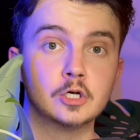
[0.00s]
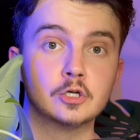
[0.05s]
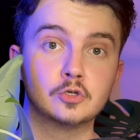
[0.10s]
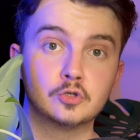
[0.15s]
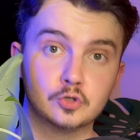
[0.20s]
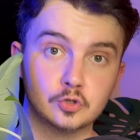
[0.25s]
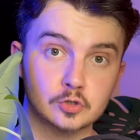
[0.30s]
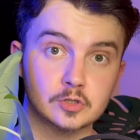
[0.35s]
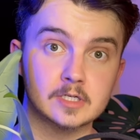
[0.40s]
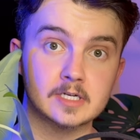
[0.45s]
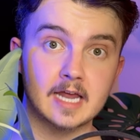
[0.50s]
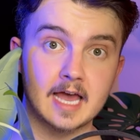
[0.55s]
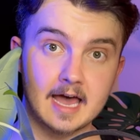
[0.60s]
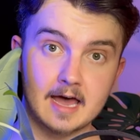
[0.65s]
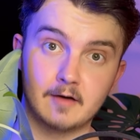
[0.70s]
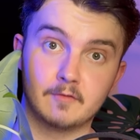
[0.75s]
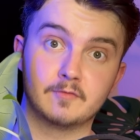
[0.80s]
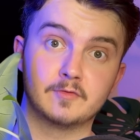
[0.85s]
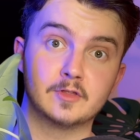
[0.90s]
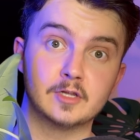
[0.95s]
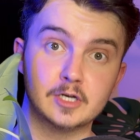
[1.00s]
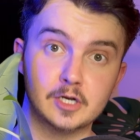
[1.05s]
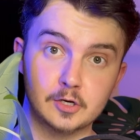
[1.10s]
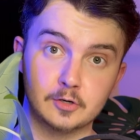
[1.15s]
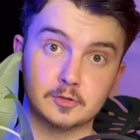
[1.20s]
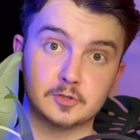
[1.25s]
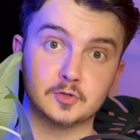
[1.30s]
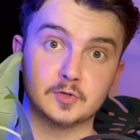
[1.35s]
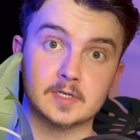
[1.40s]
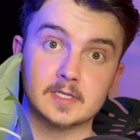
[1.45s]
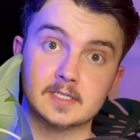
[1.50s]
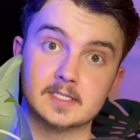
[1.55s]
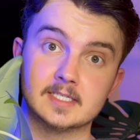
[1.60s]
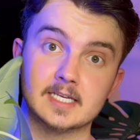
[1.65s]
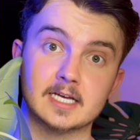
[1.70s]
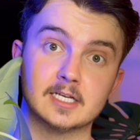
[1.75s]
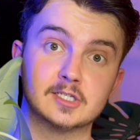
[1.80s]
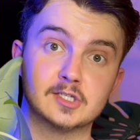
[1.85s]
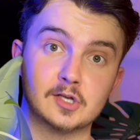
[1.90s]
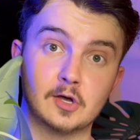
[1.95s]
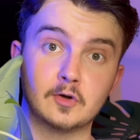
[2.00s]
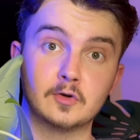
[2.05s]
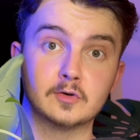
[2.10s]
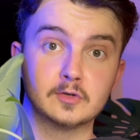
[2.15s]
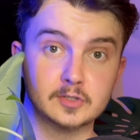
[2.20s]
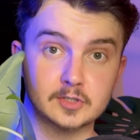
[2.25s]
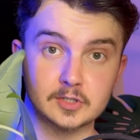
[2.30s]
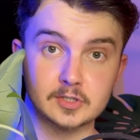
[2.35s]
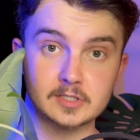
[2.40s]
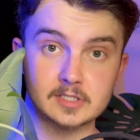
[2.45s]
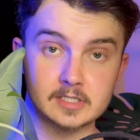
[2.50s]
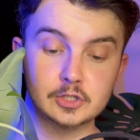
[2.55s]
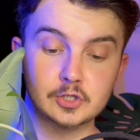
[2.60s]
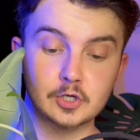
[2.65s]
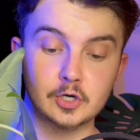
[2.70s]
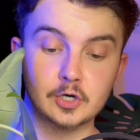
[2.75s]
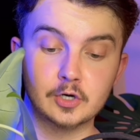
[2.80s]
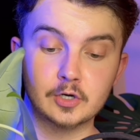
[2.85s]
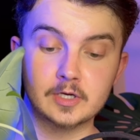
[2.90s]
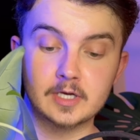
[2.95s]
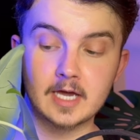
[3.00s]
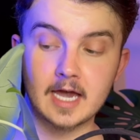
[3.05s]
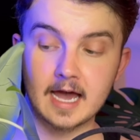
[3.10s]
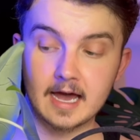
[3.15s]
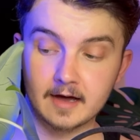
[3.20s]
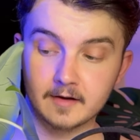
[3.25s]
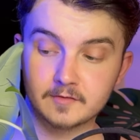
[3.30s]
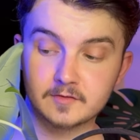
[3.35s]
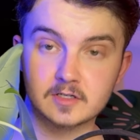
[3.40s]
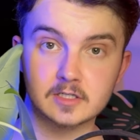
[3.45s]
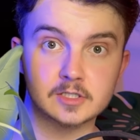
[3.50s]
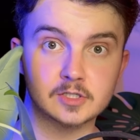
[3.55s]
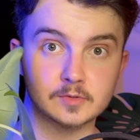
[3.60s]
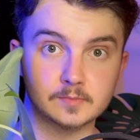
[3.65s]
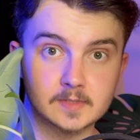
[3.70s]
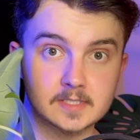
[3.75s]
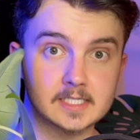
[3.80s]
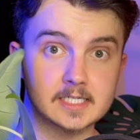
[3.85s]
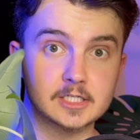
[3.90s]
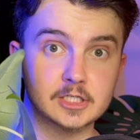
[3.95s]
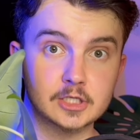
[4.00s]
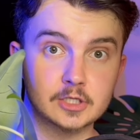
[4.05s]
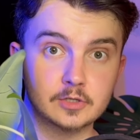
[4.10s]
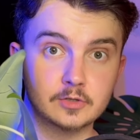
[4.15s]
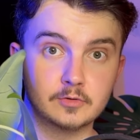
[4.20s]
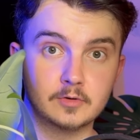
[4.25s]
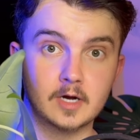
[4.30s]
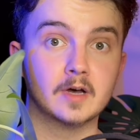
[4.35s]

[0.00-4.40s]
doesn't have the nutrients that soil does, so you have to substitute,